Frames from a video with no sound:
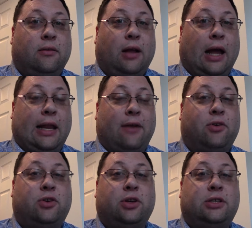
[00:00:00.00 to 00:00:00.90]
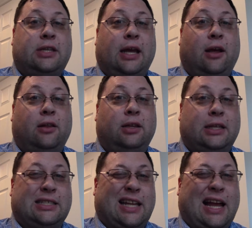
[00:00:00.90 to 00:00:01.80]
I never could tell
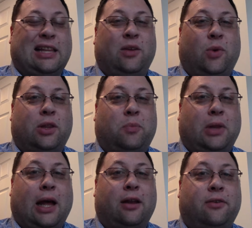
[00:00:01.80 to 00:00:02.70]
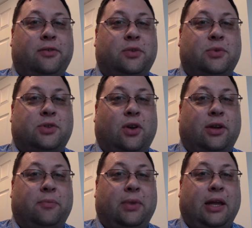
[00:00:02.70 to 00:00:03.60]
exactly what the plot of it was going
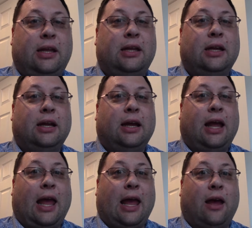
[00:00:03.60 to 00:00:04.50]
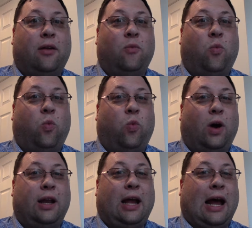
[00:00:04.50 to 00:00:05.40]
to be, and
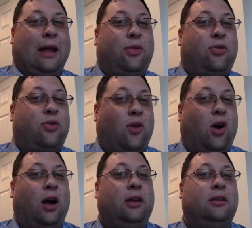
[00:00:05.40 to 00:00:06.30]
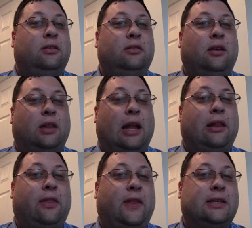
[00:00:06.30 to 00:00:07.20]
what I thought. A lot of
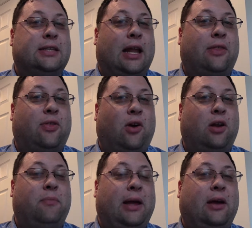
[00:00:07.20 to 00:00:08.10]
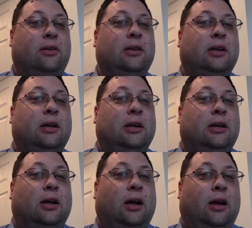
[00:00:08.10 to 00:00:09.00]
the things that I thought about
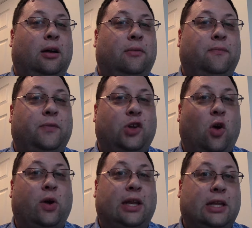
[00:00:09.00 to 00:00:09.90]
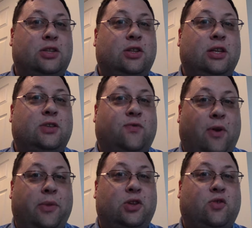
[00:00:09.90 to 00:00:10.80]
going into this
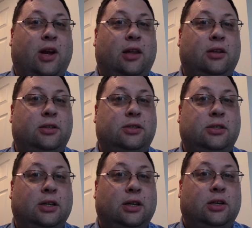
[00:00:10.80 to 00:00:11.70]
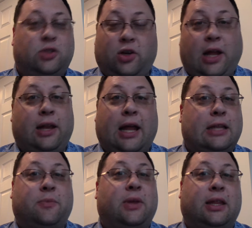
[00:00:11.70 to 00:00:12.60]
from the trailers turned out not
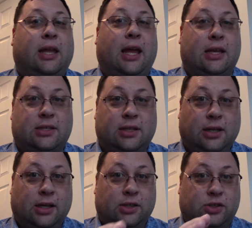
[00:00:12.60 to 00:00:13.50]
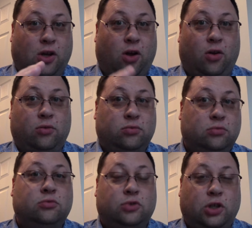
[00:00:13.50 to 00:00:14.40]
to be the case. So
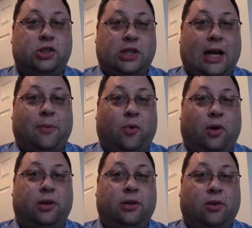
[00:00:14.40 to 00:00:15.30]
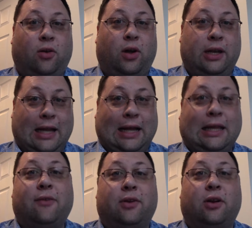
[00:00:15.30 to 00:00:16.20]
good job on not
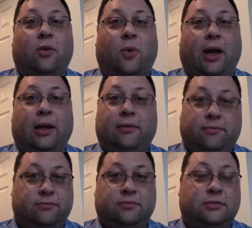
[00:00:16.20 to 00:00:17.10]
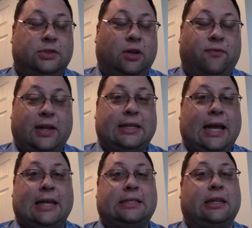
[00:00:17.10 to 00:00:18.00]
giving it away. So
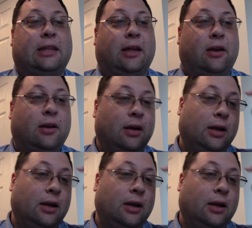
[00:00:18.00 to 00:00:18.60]
fantastic there.